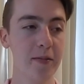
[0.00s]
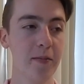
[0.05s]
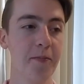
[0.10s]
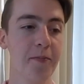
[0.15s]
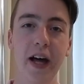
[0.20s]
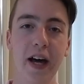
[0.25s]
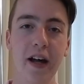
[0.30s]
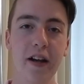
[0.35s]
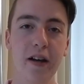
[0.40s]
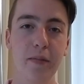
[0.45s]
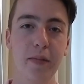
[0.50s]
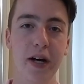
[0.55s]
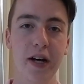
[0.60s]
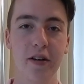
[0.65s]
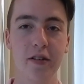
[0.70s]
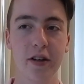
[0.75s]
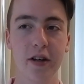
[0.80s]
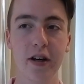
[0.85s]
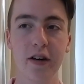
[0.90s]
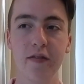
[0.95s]
That
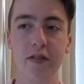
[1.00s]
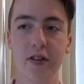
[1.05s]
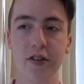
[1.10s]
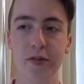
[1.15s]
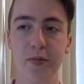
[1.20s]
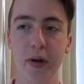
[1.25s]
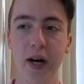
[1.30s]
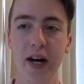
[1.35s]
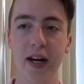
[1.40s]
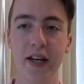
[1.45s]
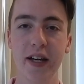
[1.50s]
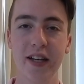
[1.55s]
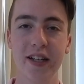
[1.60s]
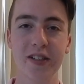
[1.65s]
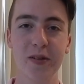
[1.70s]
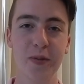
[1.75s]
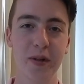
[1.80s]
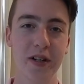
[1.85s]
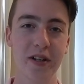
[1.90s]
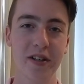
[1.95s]
about covers my
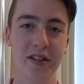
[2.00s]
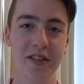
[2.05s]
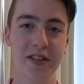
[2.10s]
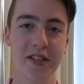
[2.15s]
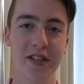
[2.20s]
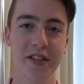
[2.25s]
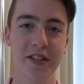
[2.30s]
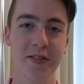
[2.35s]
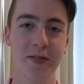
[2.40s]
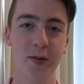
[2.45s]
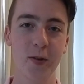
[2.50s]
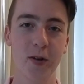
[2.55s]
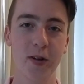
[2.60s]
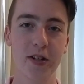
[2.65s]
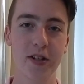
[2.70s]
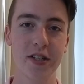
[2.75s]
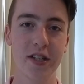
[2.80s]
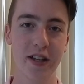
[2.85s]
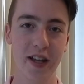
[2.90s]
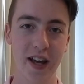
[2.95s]
experiences for
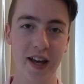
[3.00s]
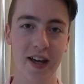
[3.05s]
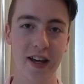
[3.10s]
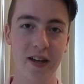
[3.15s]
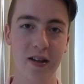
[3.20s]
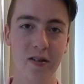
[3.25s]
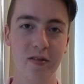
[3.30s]
today,